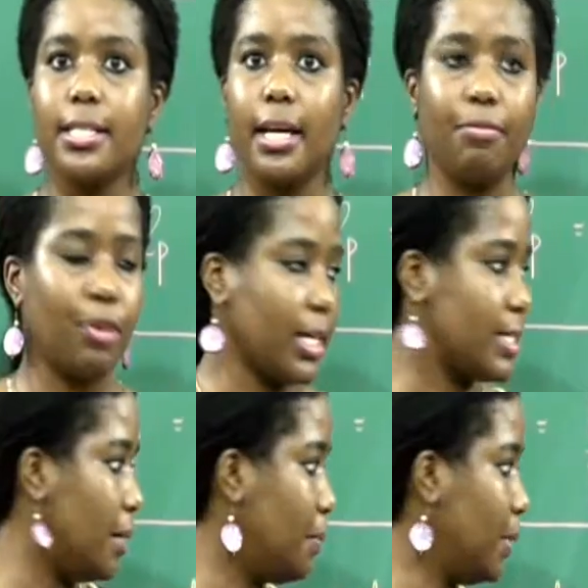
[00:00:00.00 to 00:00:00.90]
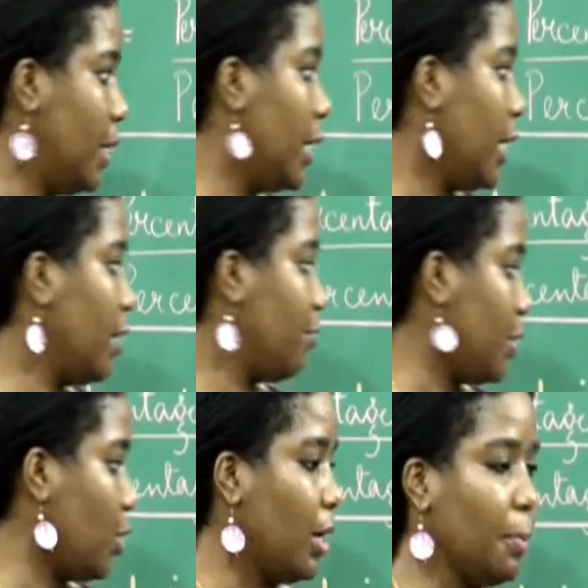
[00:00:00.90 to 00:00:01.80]
Say for example, if
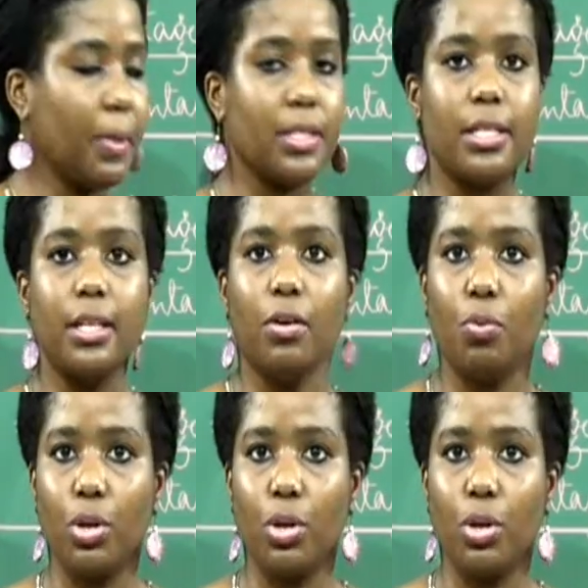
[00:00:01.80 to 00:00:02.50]
at all a person